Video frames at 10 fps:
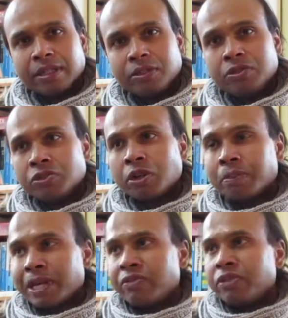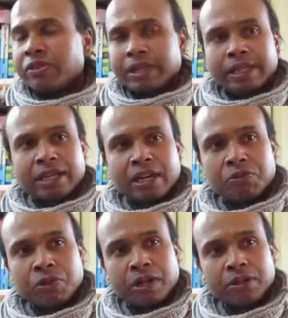you drop everything
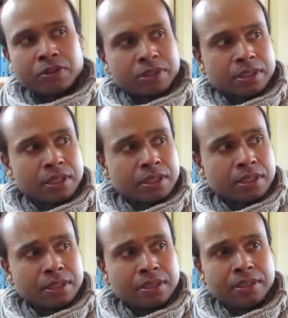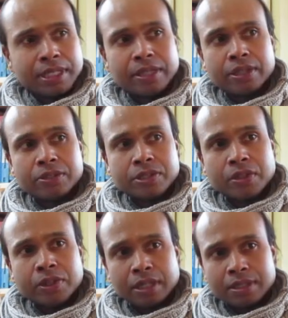and run across London to get those
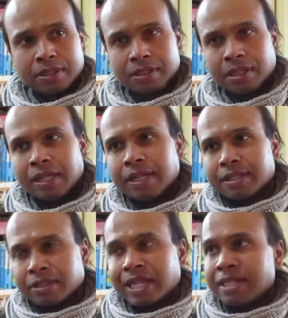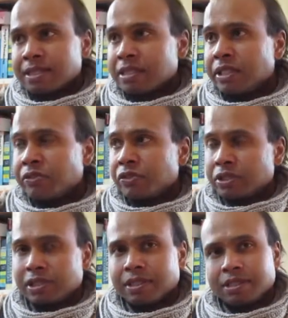donuts. So that's the
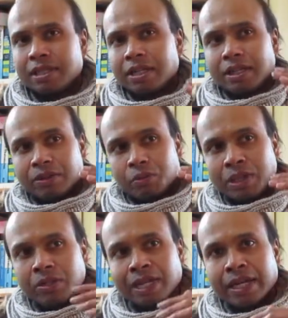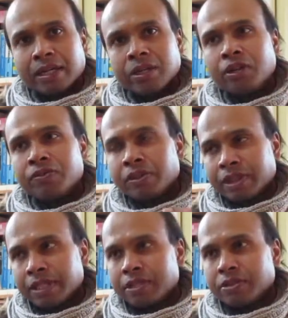difference when you let go of the
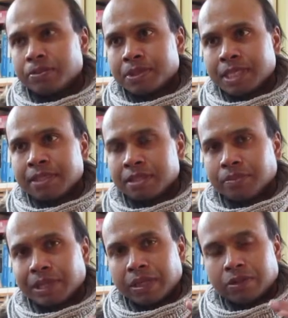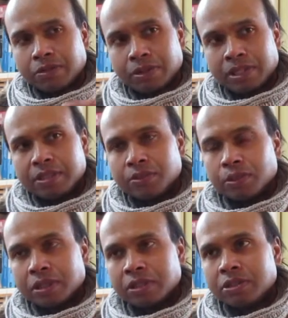things you're obsessed about or the things you
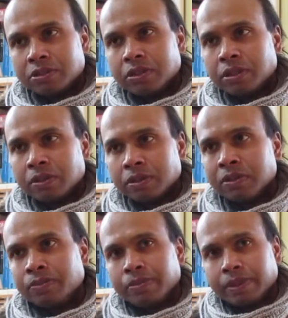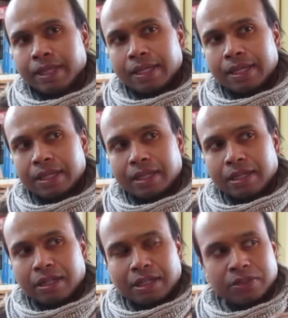want to control, uh,
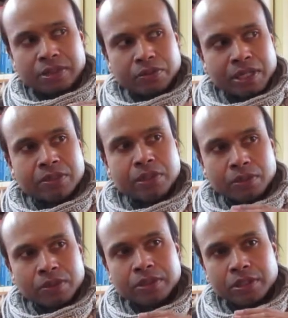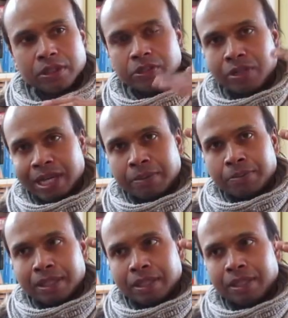and you surrender it all to God, you're
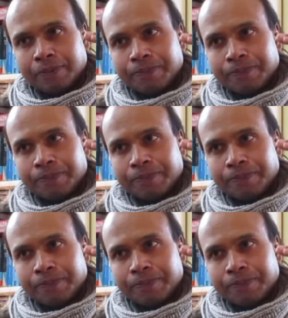happy.